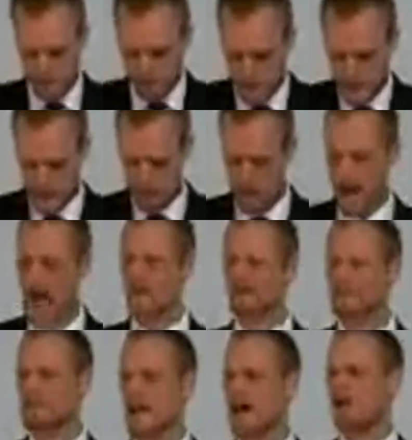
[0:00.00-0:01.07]
being
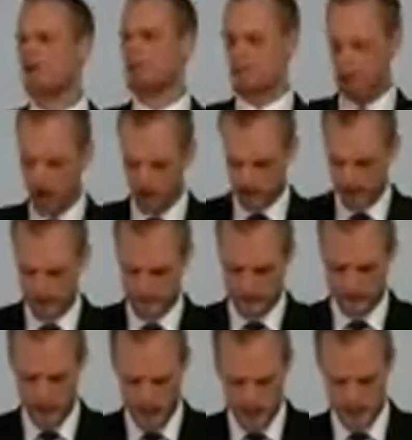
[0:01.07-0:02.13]
passed down, marking the
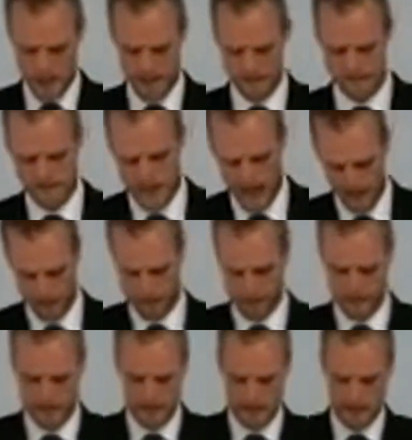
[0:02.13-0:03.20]
line of Seth.
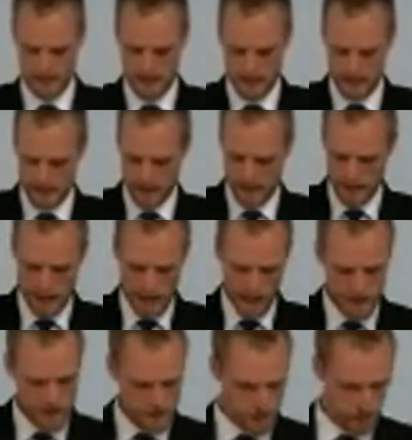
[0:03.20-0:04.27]

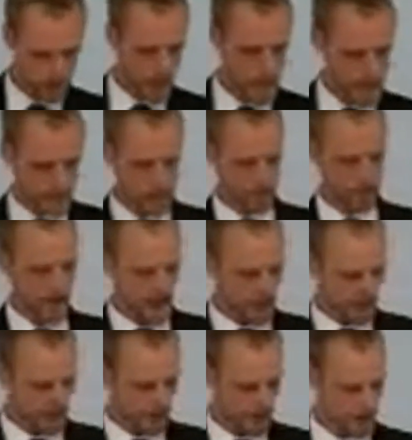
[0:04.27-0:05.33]
And these two lights are
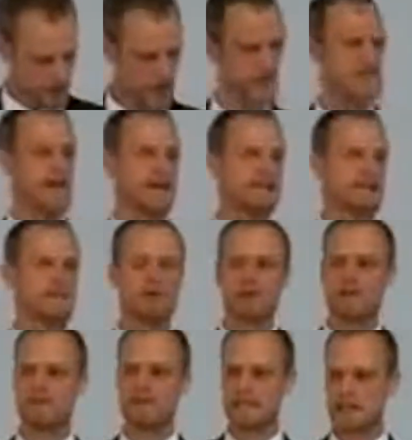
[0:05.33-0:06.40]
found first in the
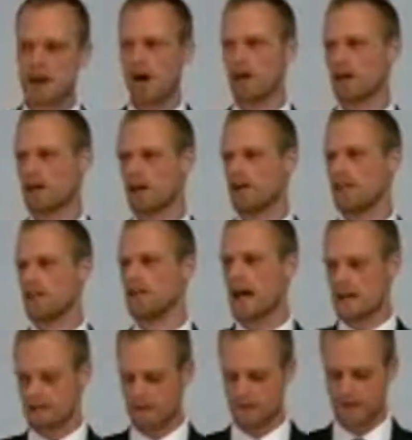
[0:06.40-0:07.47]
testimony of Enoch, or the
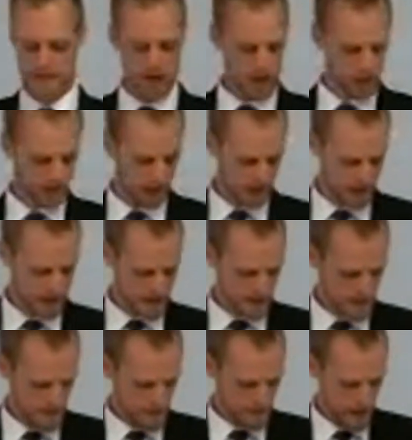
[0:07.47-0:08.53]
life of Enoch,
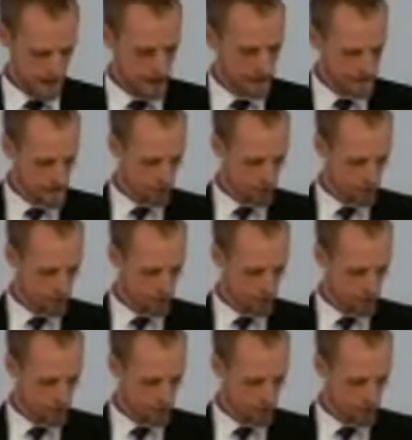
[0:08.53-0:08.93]
and in